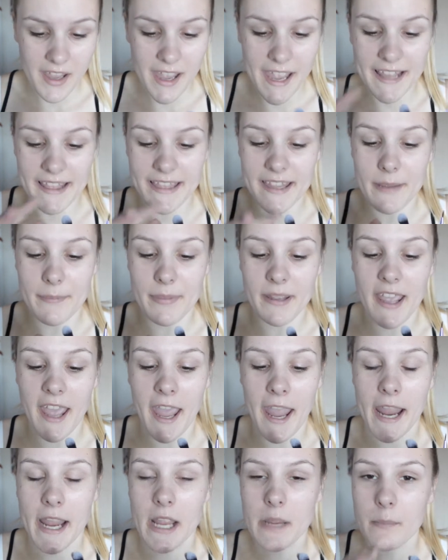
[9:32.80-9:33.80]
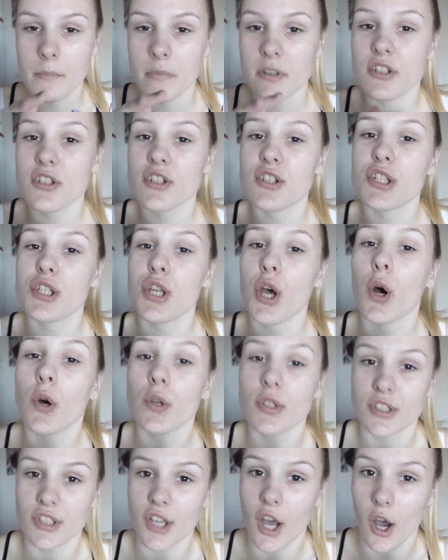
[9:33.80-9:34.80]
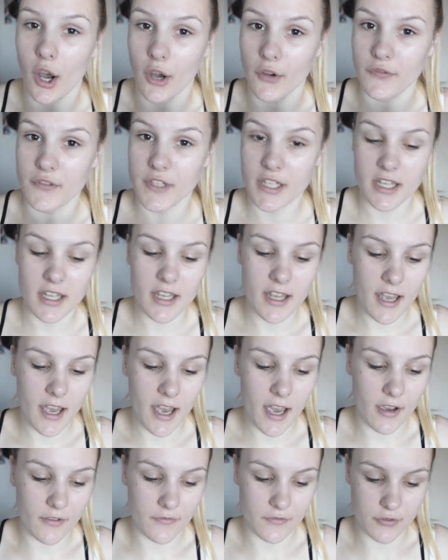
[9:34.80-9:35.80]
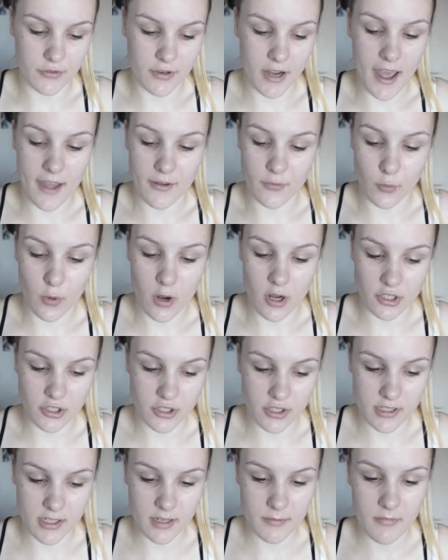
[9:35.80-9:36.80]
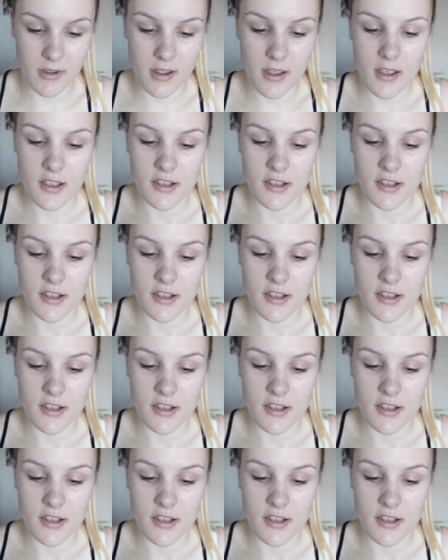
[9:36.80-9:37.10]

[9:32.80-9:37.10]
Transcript: And they became so soft after I had washed them,